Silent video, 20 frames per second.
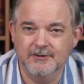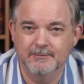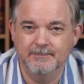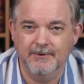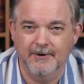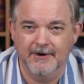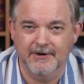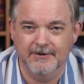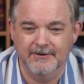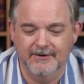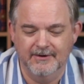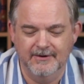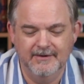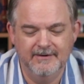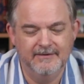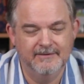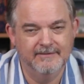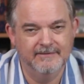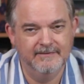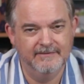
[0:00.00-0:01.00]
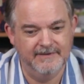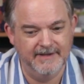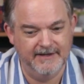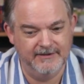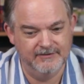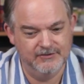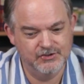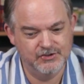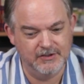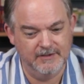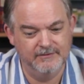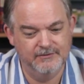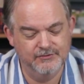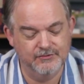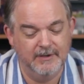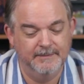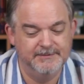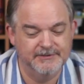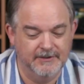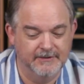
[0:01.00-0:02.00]
her partner that
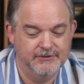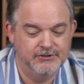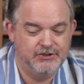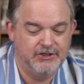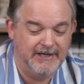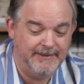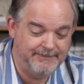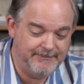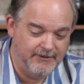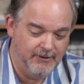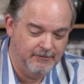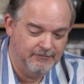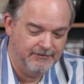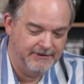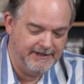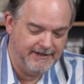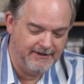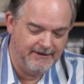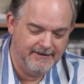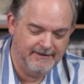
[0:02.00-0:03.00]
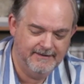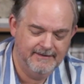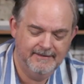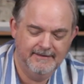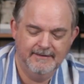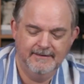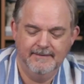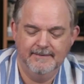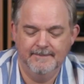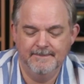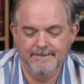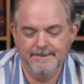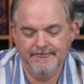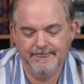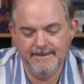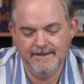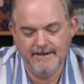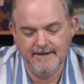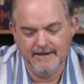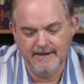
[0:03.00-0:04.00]
trumps are cheap over here.
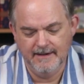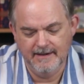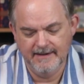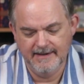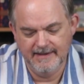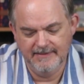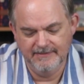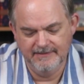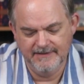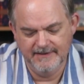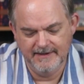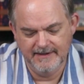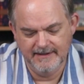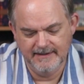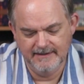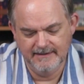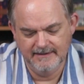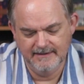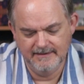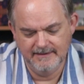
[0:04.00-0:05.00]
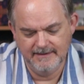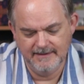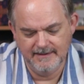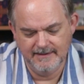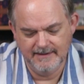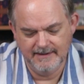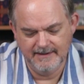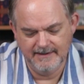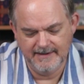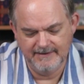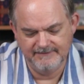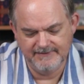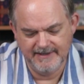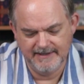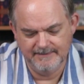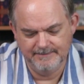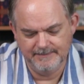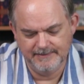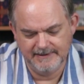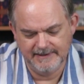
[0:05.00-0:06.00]
And then I've got
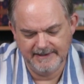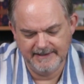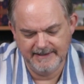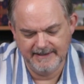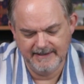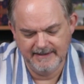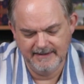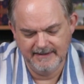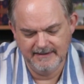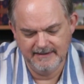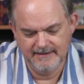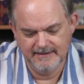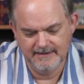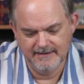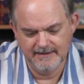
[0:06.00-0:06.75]
to play